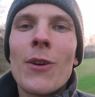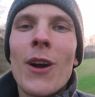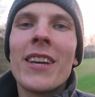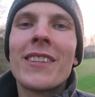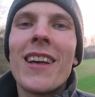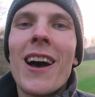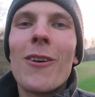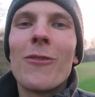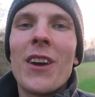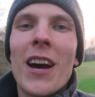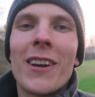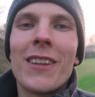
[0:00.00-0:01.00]
Right now
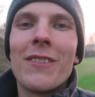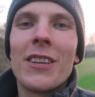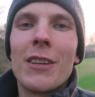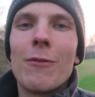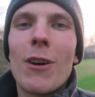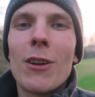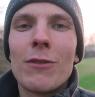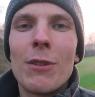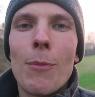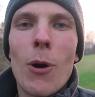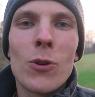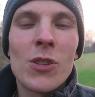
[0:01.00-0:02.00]
we are living in one of
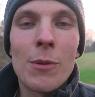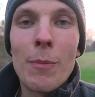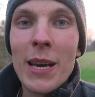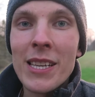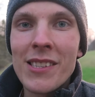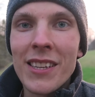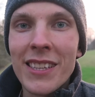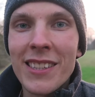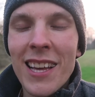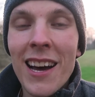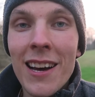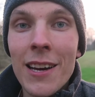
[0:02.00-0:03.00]
the most amazing
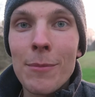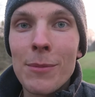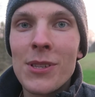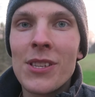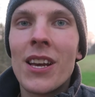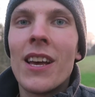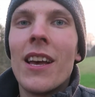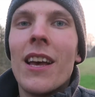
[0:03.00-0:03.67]
times.